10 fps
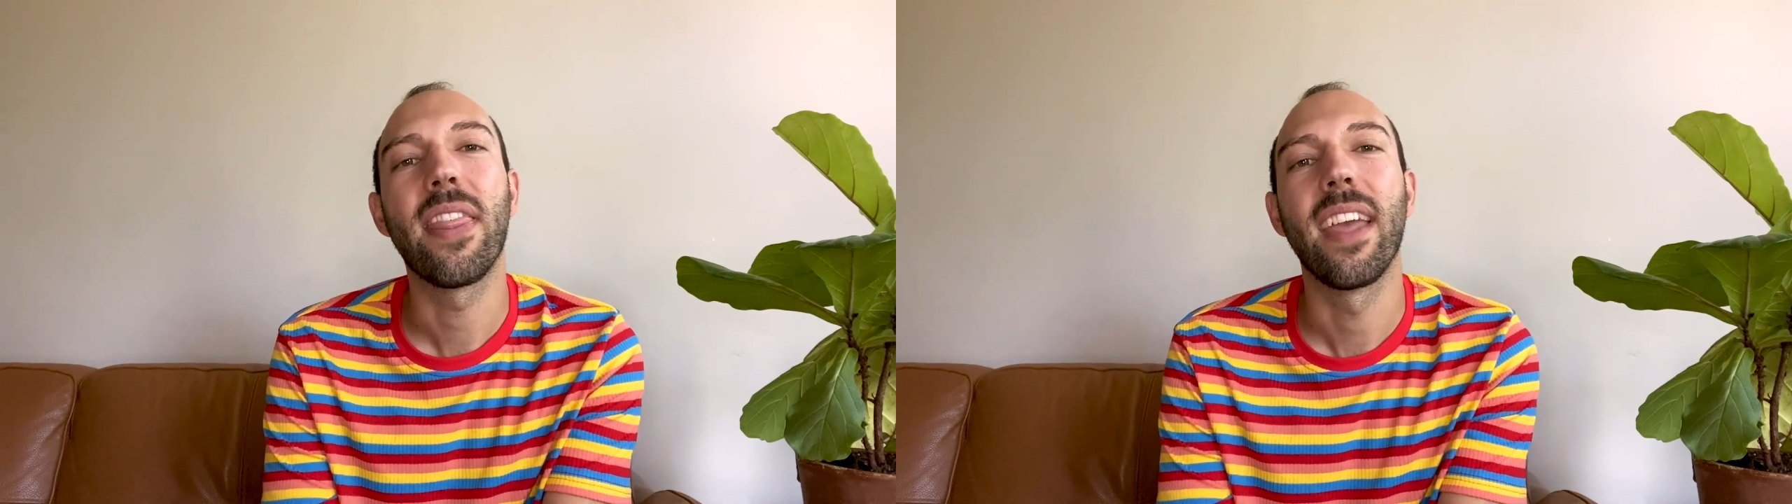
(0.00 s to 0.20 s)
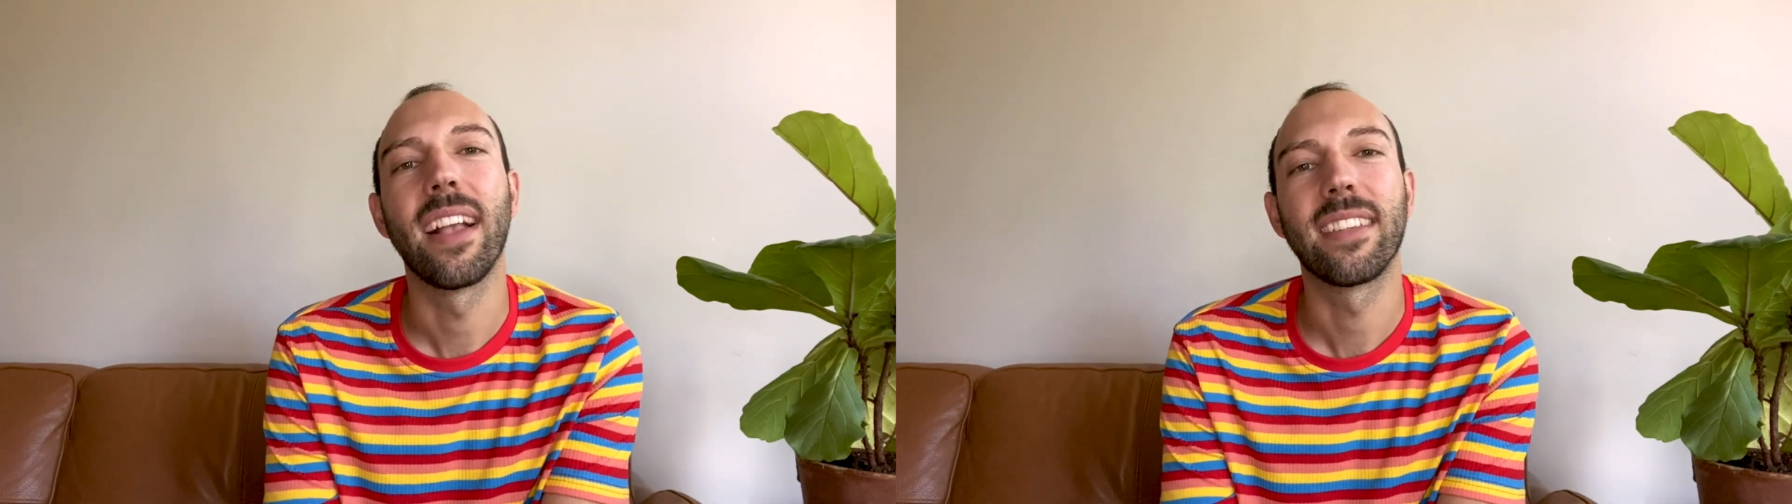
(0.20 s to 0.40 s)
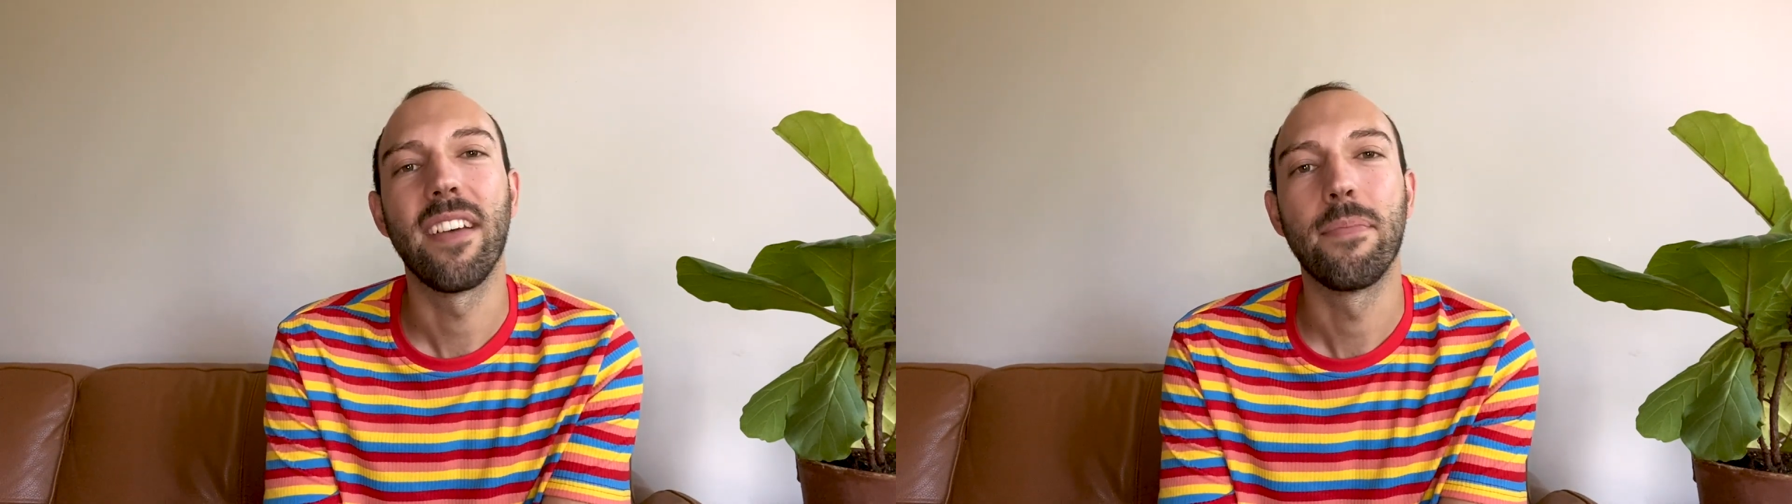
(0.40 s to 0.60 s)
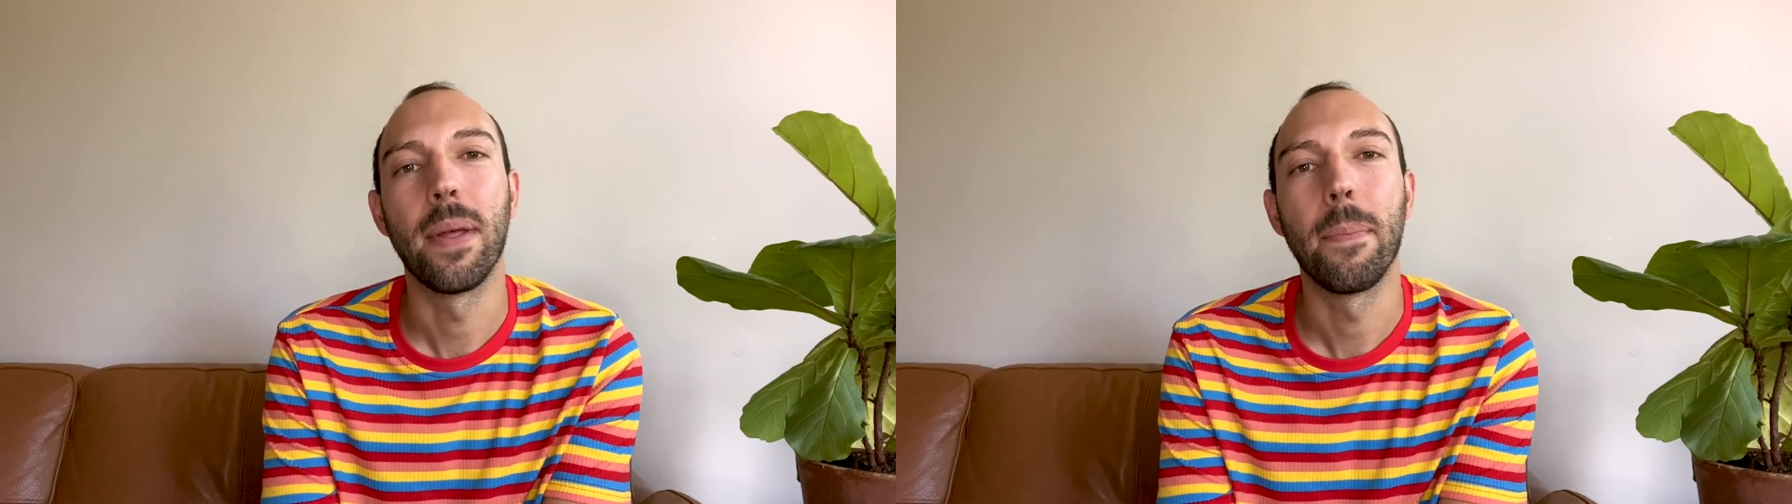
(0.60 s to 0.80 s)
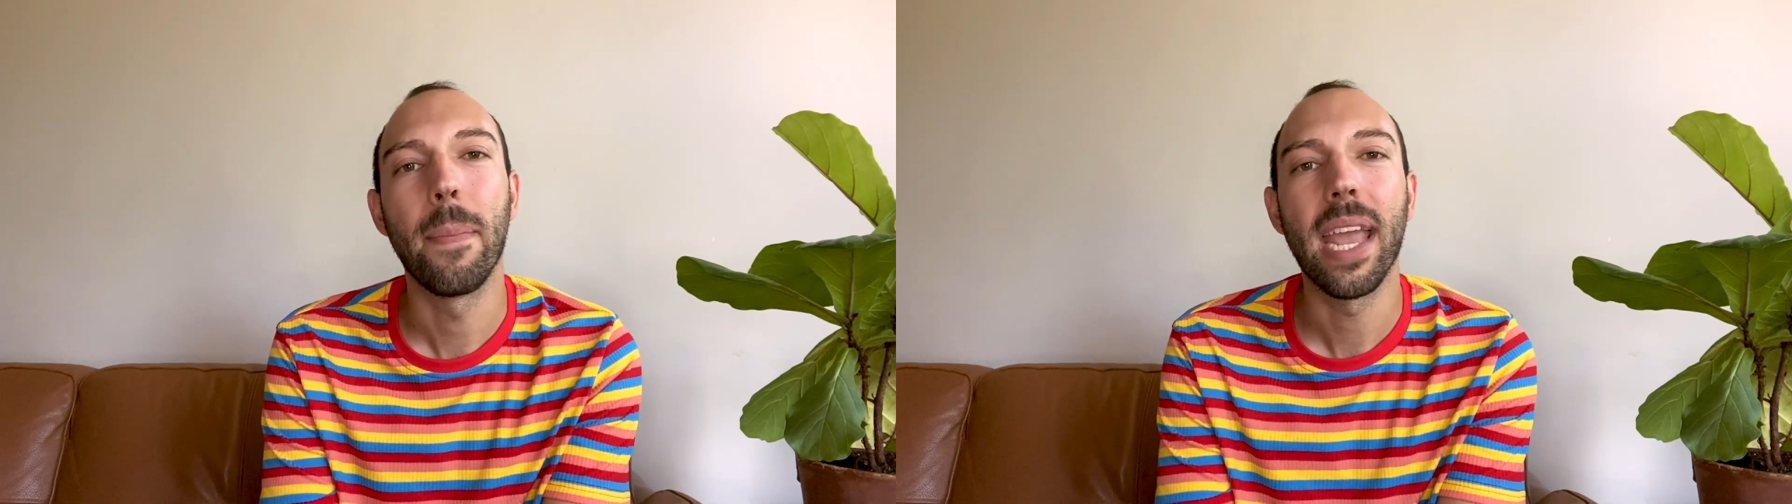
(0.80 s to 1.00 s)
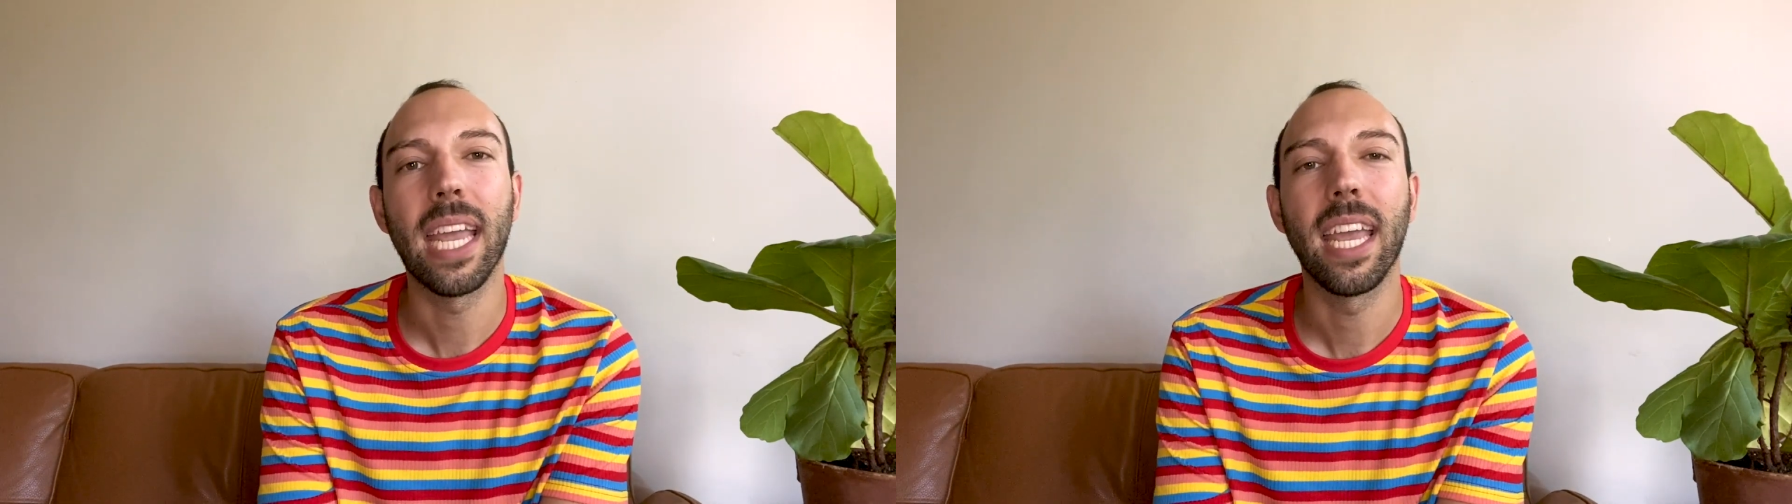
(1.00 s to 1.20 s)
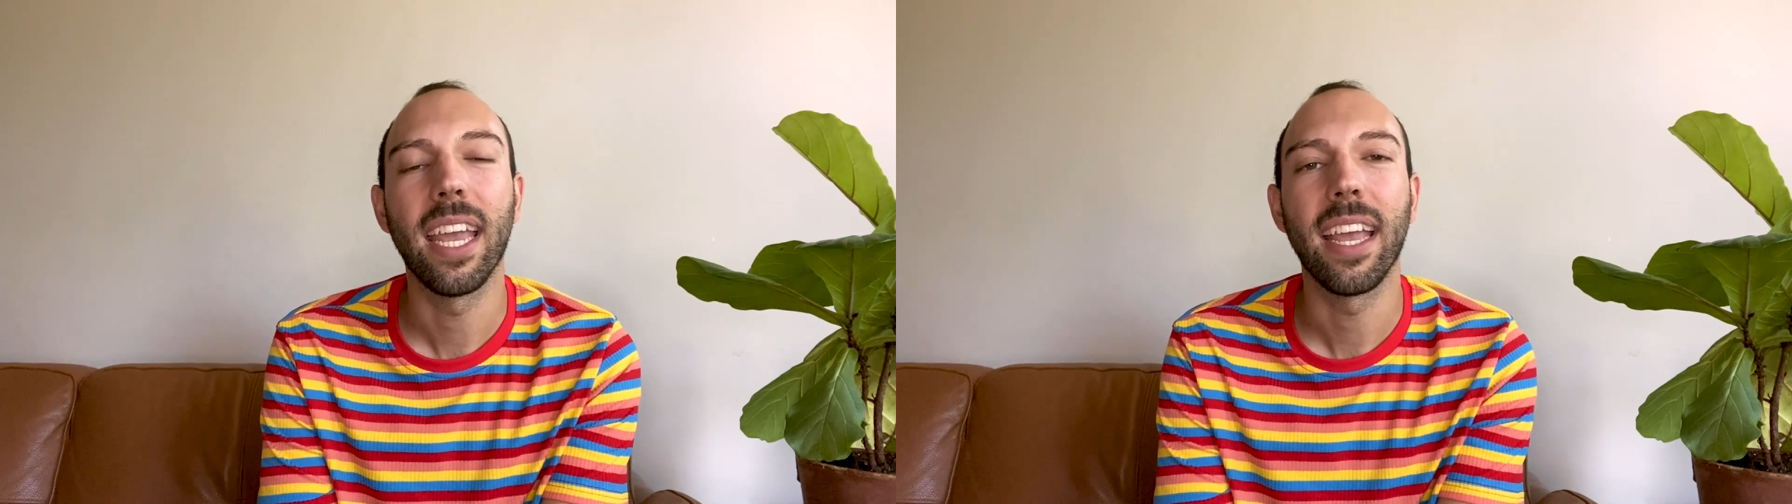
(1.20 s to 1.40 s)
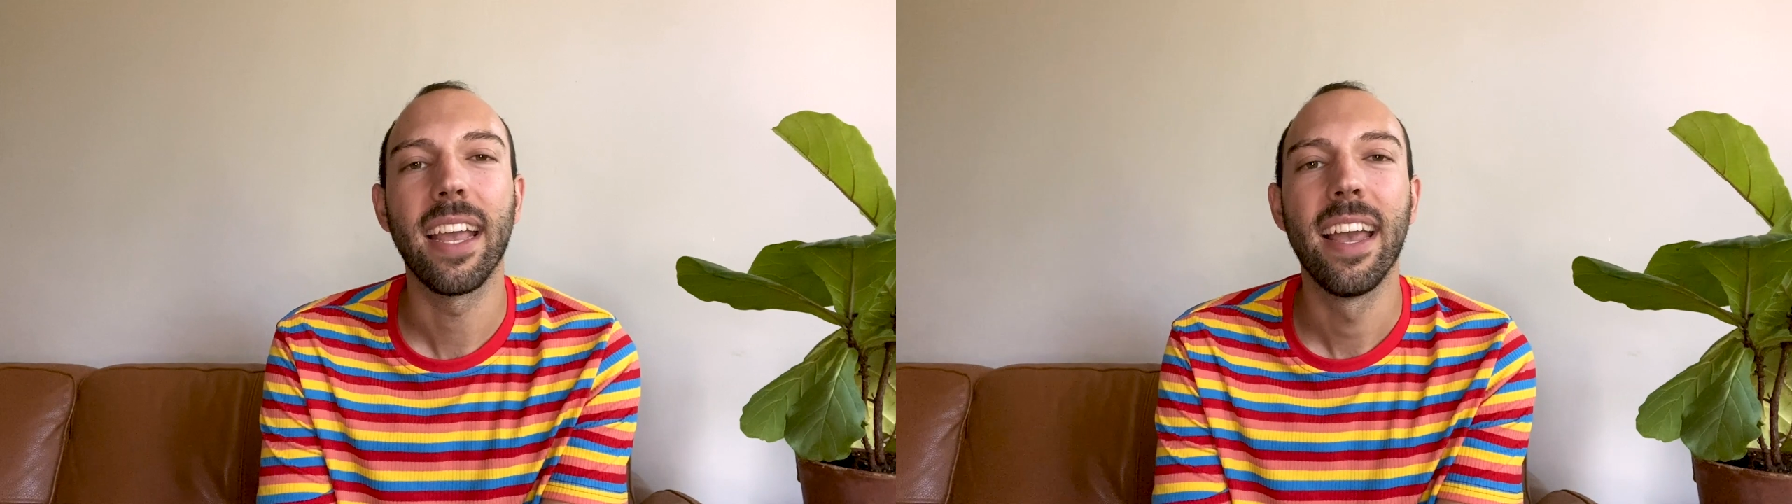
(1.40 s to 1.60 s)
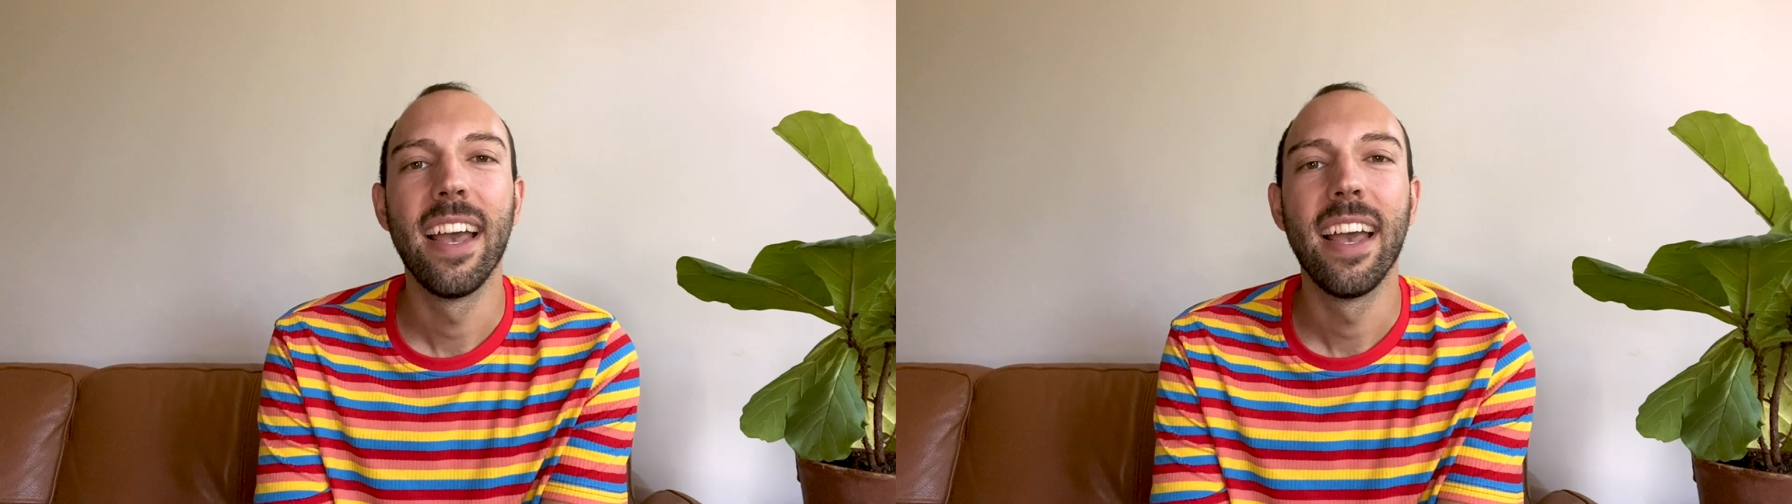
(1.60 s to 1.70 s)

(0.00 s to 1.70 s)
things I've been making,